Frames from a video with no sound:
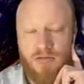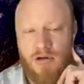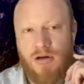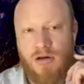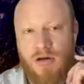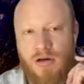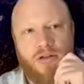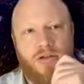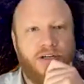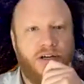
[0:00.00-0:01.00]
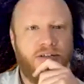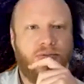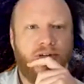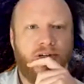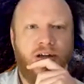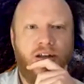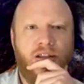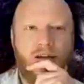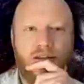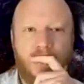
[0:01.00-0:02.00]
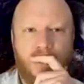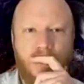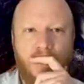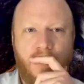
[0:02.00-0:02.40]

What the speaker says: do? So I just wanted to highlight that